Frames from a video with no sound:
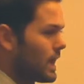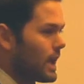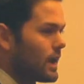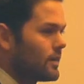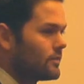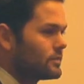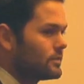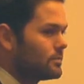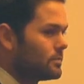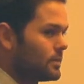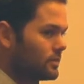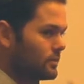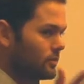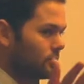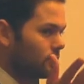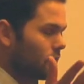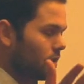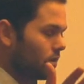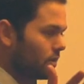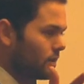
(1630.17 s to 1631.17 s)
I have some
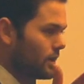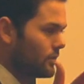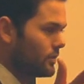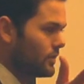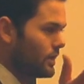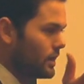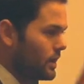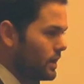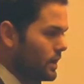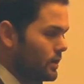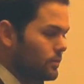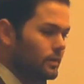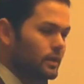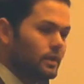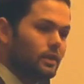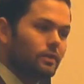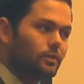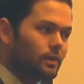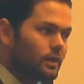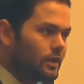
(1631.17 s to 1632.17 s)
business cards out there. I
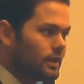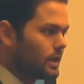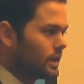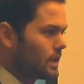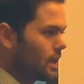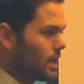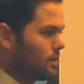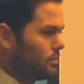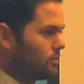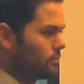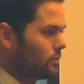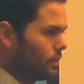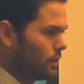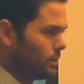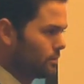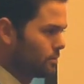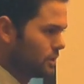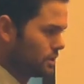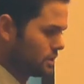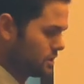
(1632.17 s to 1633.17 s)
really, again,
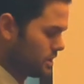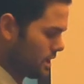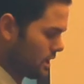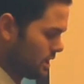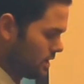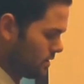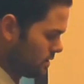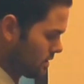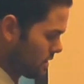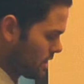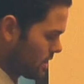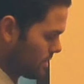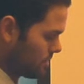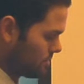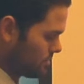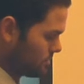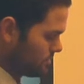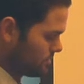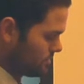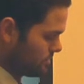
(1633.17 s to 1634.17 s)
really appreciate
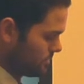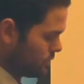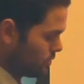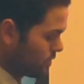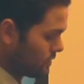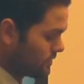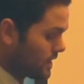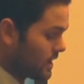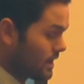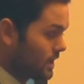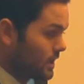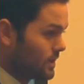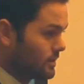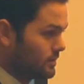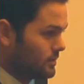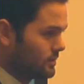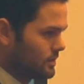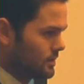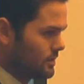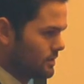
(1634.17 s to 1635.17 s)
you inviting
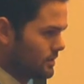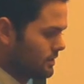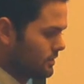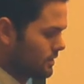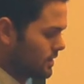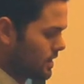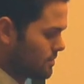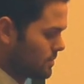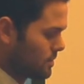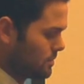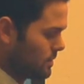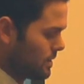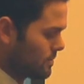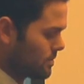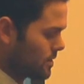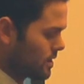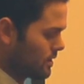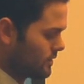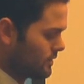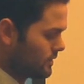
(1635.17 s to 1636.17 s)
us to come and be a
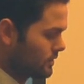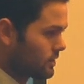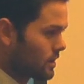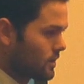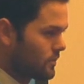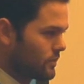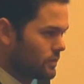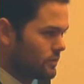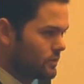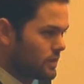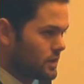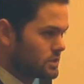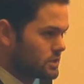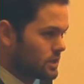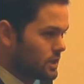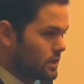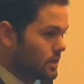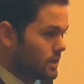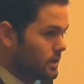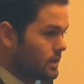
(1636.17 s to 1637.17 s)
part of this
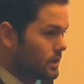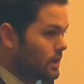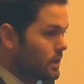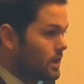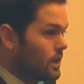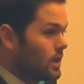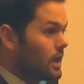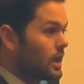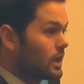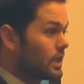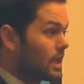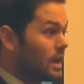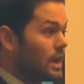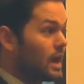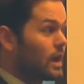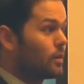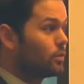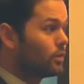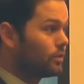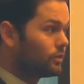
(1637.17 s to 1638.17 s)
conversation. And again,
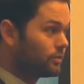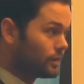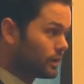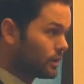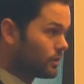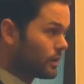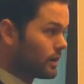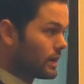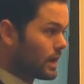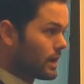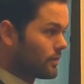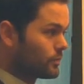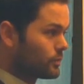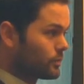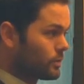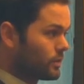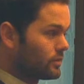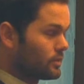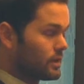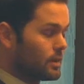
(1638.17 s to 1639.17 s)
I will stick around
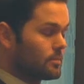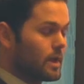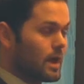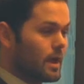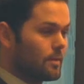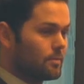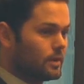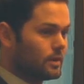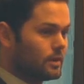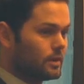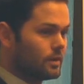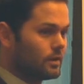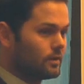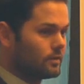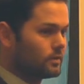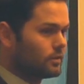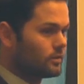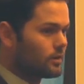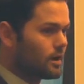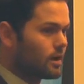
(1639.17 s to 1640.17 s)
afterwards, and I'm happy
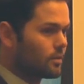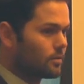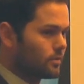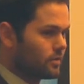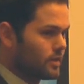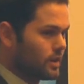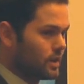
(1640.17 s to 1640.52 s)
to talk with